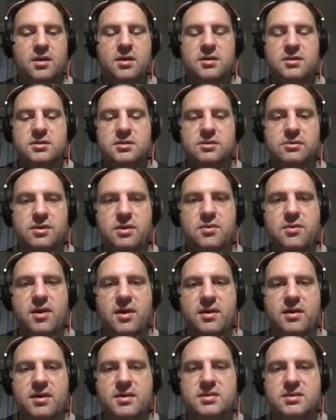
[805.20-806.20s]
So
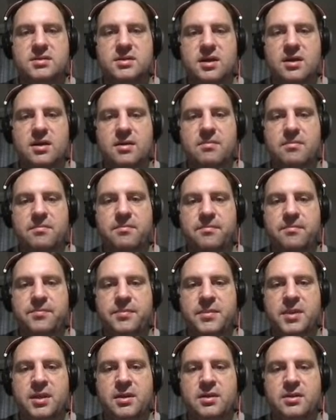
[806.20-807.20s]
anyway, it's so
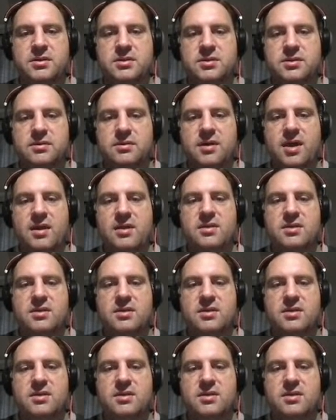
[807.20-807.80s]
kind